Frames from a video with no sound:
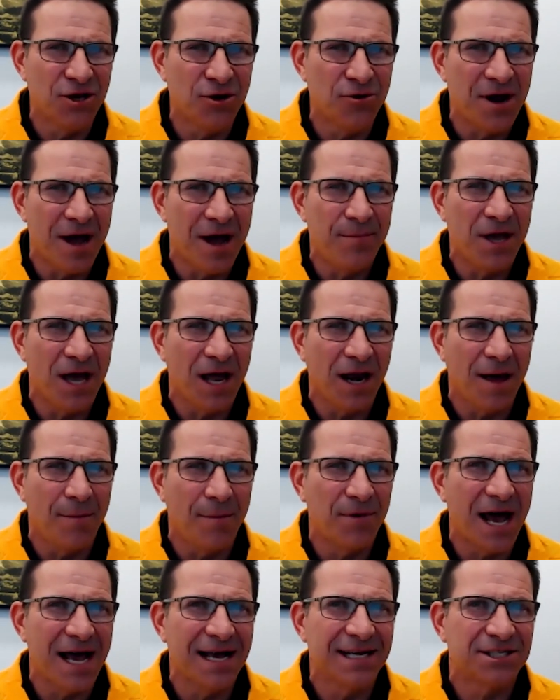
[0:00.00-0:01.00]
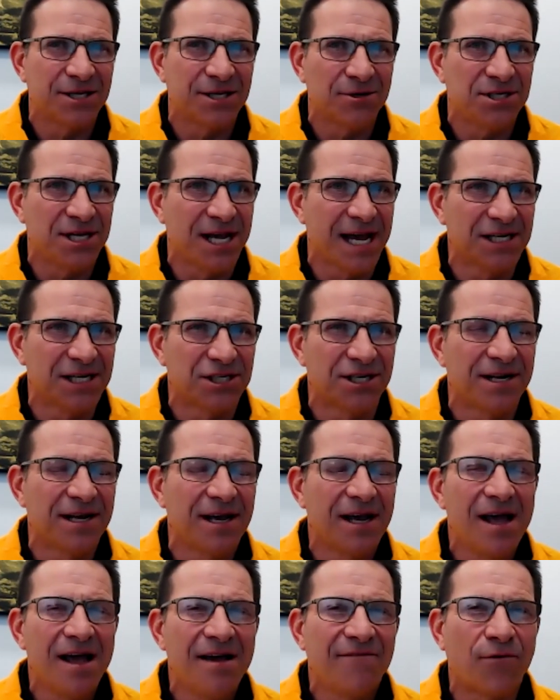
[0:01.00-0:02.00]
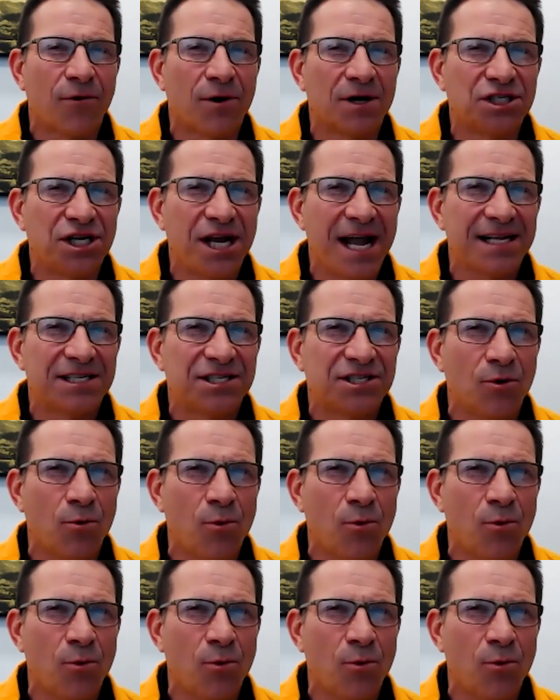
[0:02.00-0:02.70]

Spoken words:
UW Alumni Association for a chance to